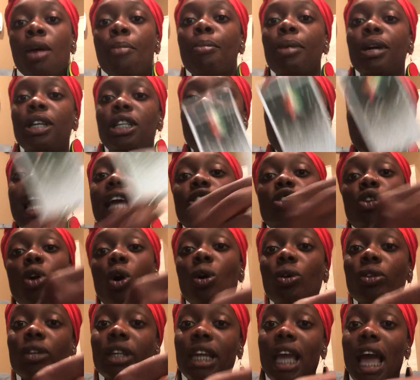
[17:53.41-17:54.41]
But it's
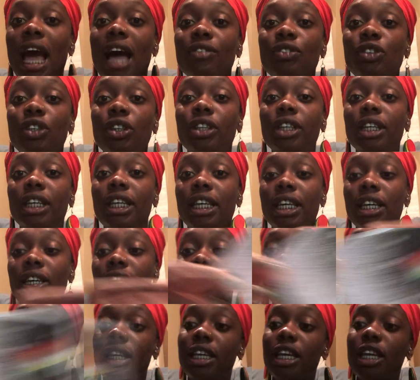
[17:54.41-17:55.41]
only after the
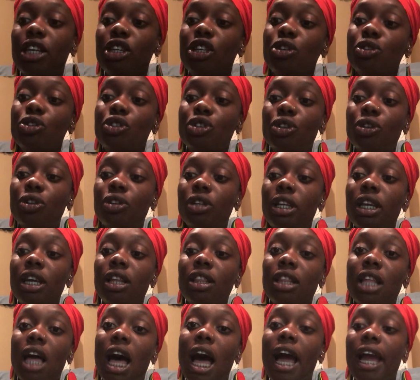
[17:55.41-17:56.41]
healing can you truly
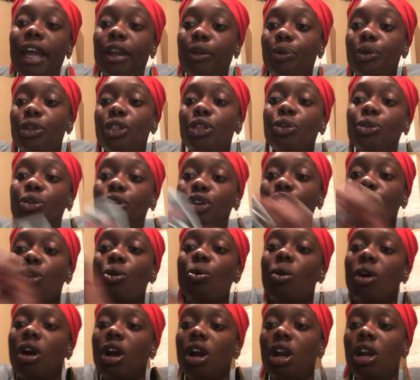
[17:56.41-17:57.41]
align with who
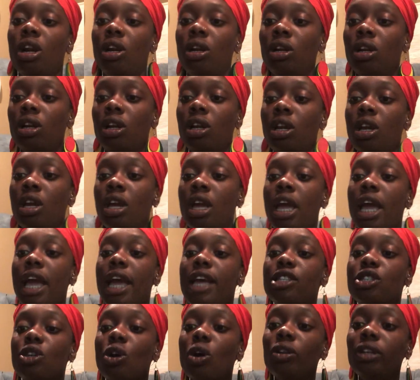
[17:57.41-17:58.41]
you are.
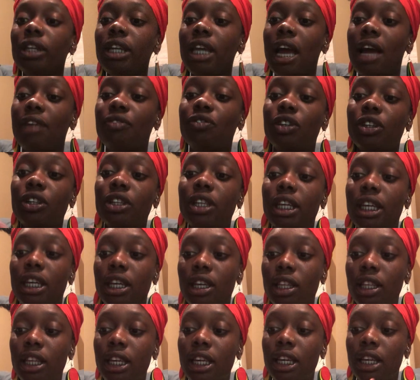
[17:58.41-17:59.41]
It's only after the
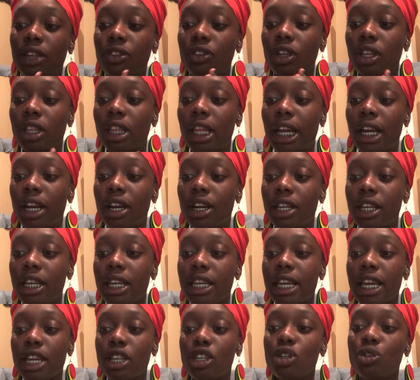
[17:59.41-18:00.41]
healing and the clarity
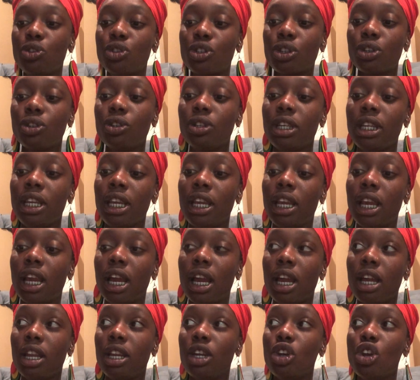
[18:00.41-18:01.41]
can you truly
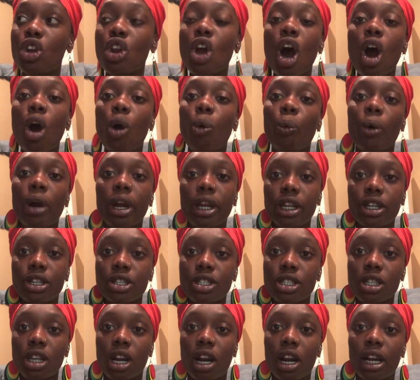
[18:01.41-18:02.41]
know what your
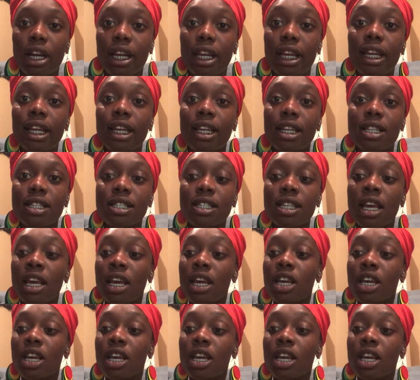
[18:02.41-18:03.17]
star is.